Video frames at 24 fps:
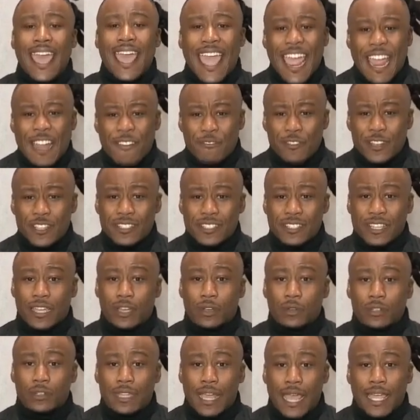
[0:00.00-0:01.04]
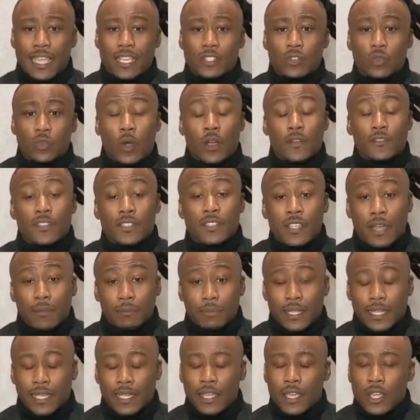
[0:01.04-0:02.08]
every single day is worth
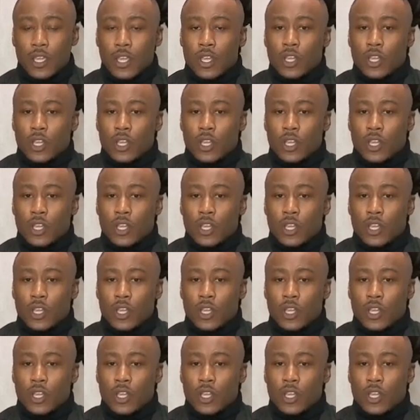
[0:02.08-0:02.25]
something.